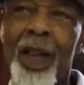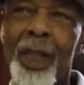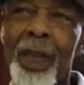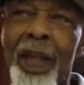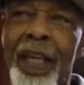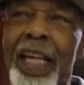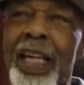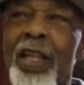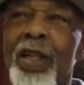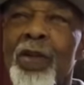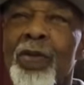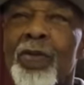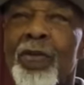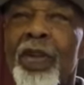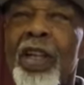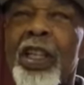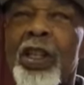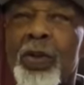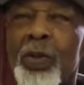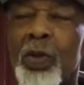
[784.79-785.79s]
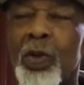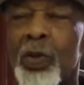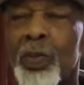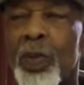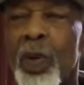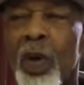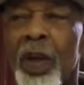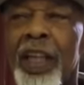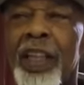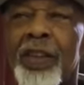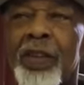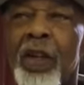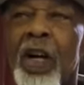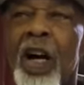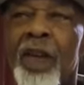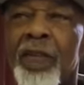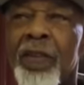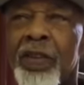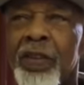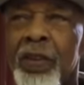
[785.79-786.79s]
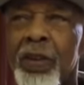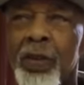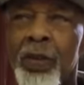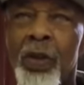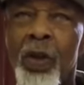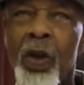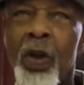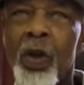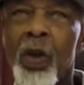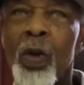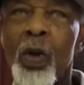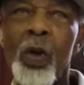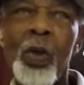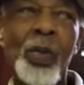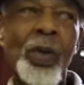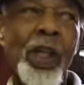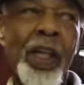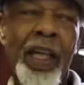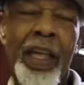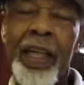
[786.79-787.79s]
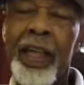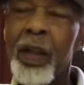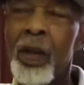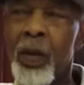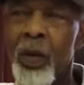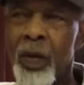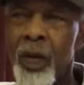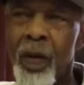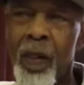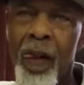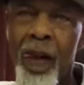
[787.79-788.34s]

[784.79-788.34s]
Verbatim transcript: the individual police officers who were killed